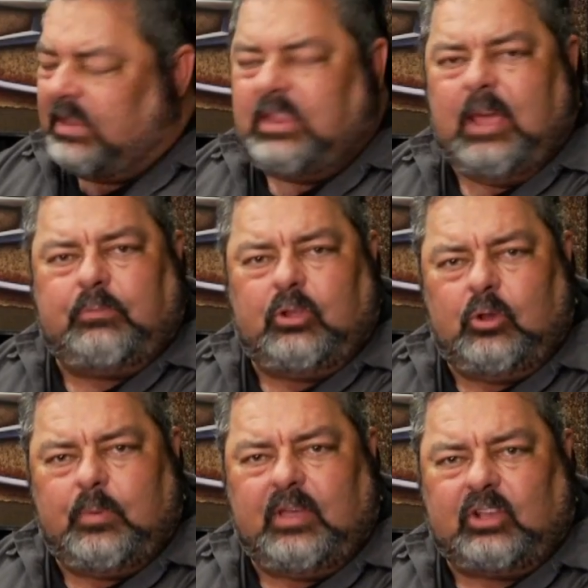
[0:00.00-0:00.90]
the dip
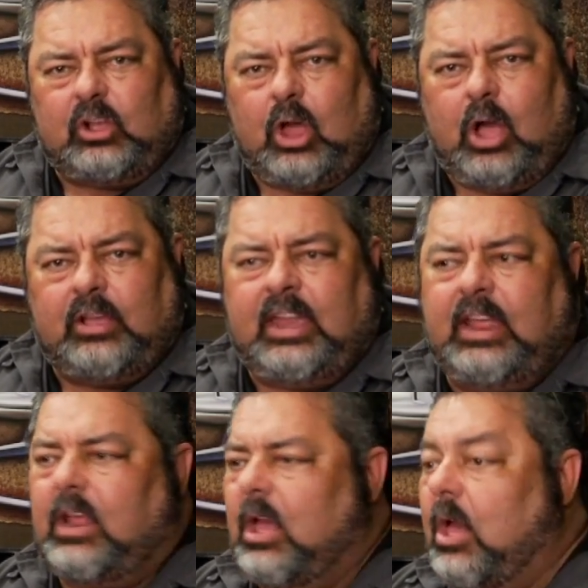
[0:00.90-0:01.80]
tube has a clog in
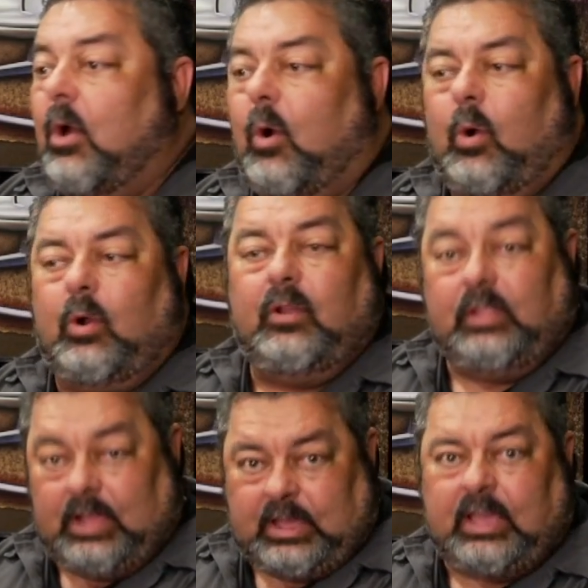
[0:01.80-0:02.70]
it, or
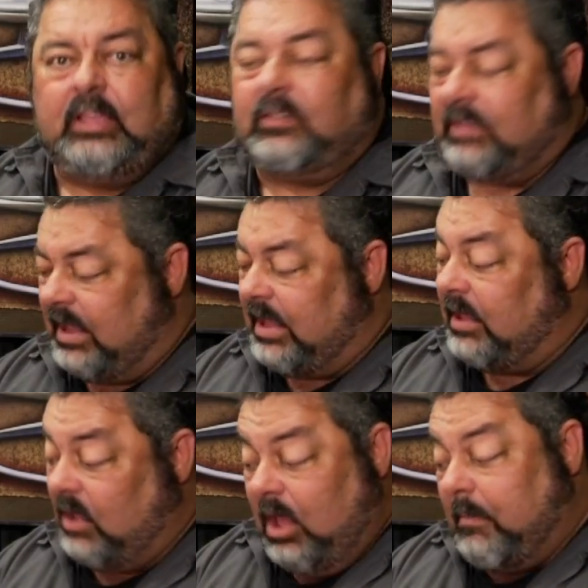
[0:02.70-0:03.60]
like say
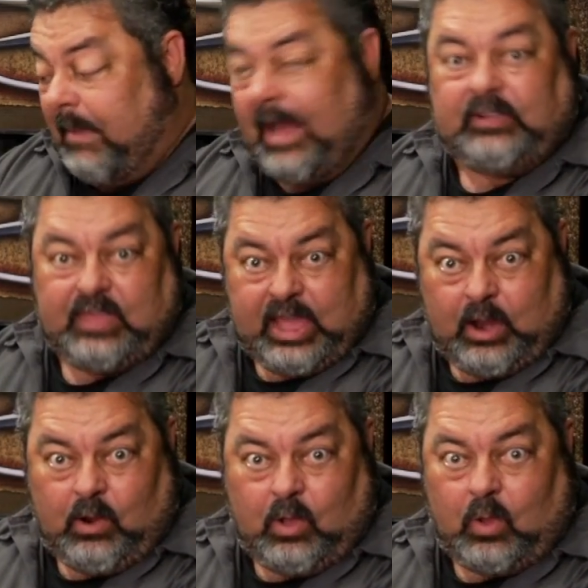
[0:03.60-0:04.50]
again, back to the
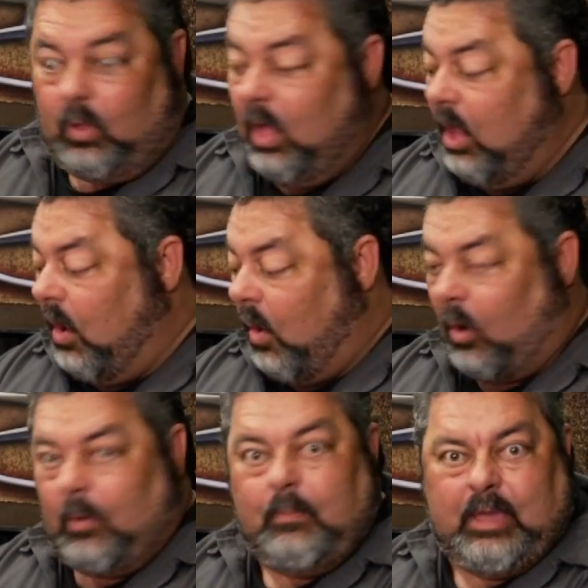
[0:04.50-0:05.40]
air hole,
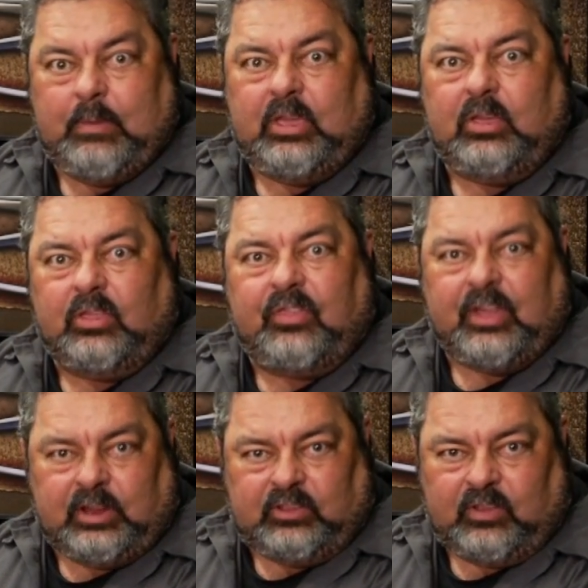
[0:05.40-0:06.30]
or maybe the
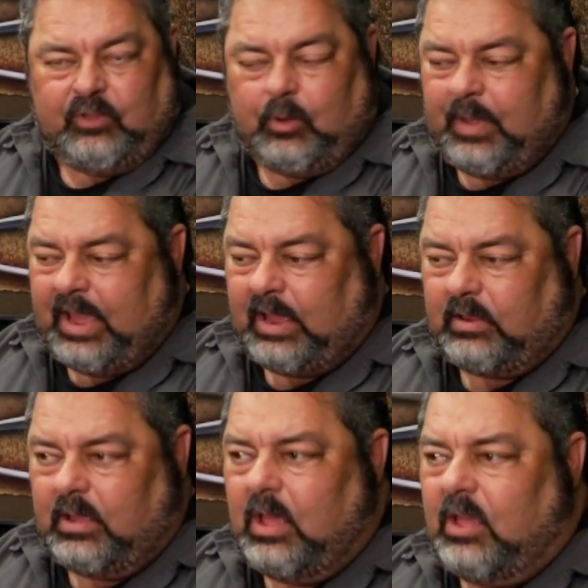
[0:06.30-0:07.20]
thickness of your paint.
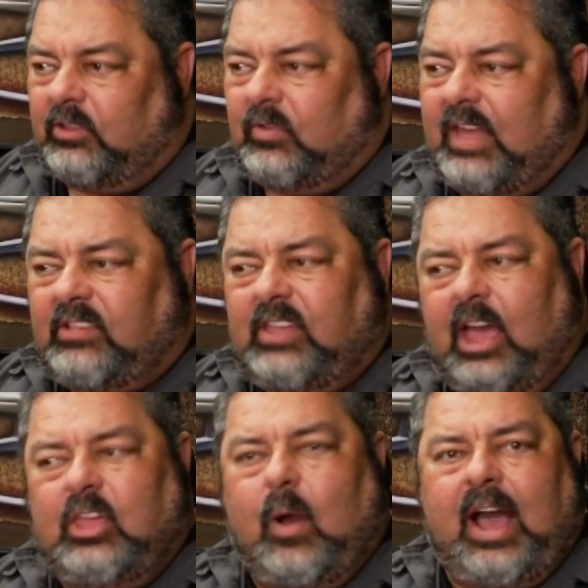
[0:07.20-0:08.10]
So that's how
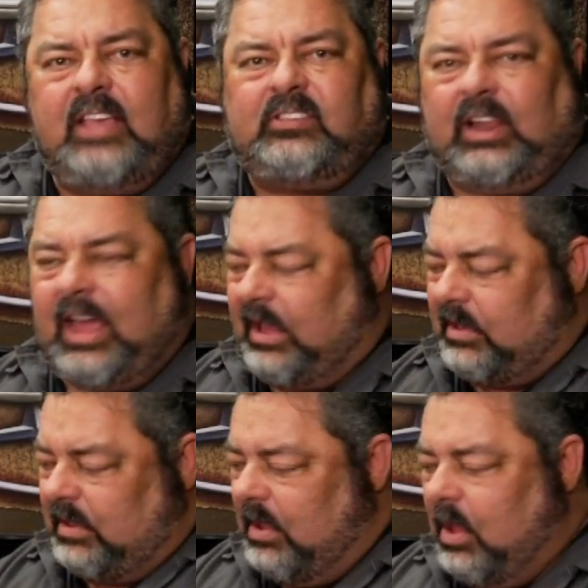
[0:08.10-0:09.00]
you isolate